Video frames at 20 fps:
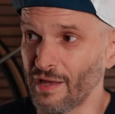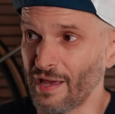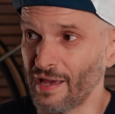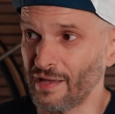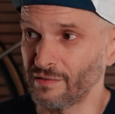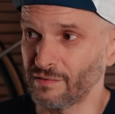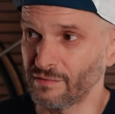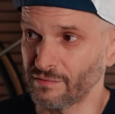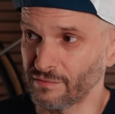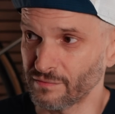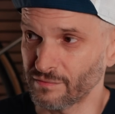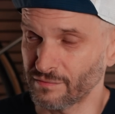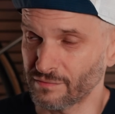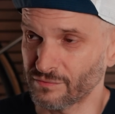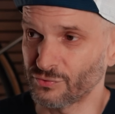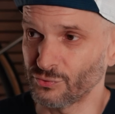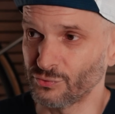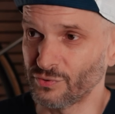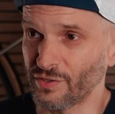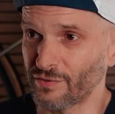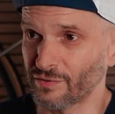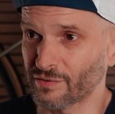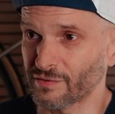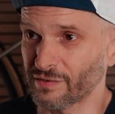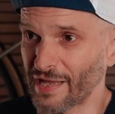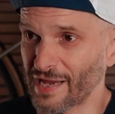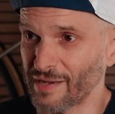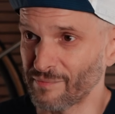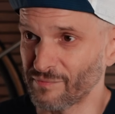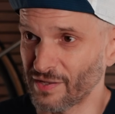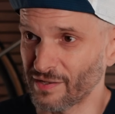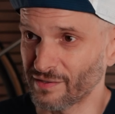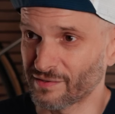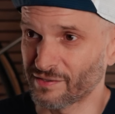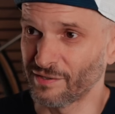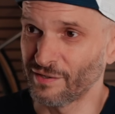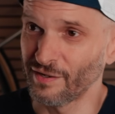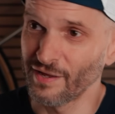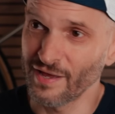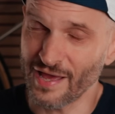and to their claim
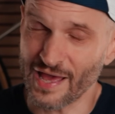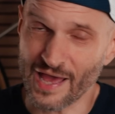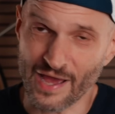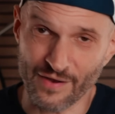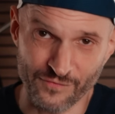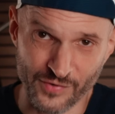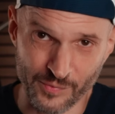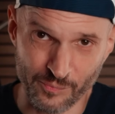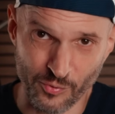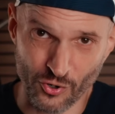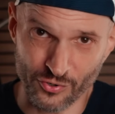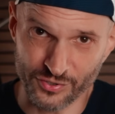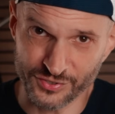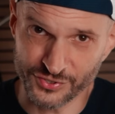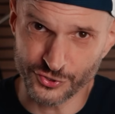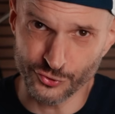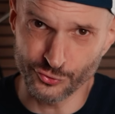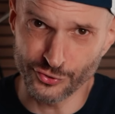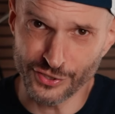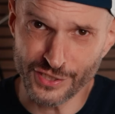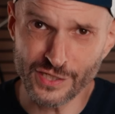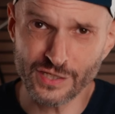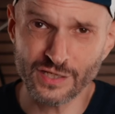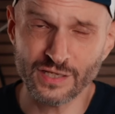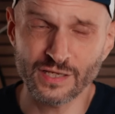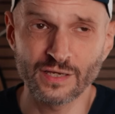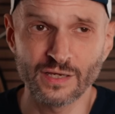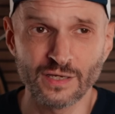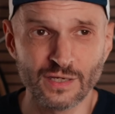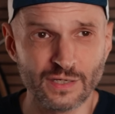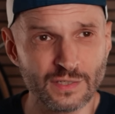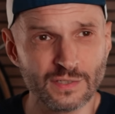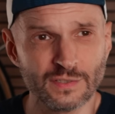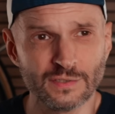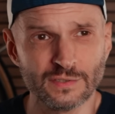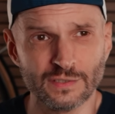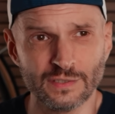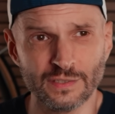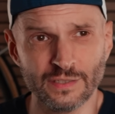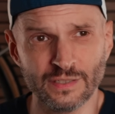that every bar is unique,
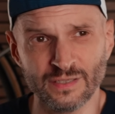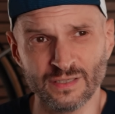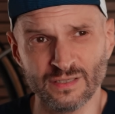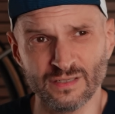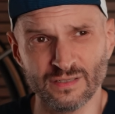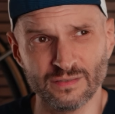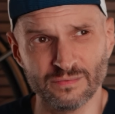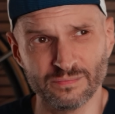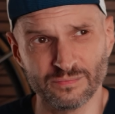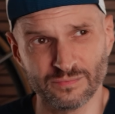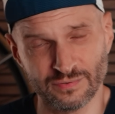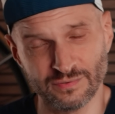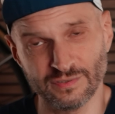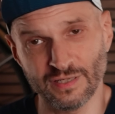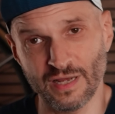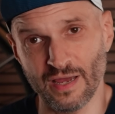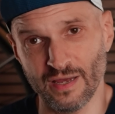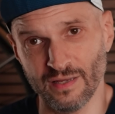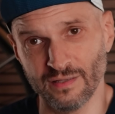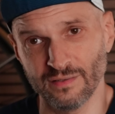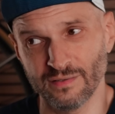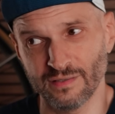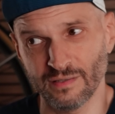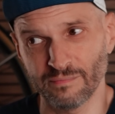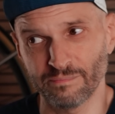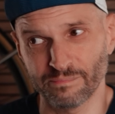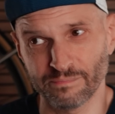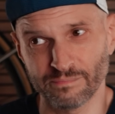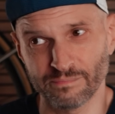yeah, that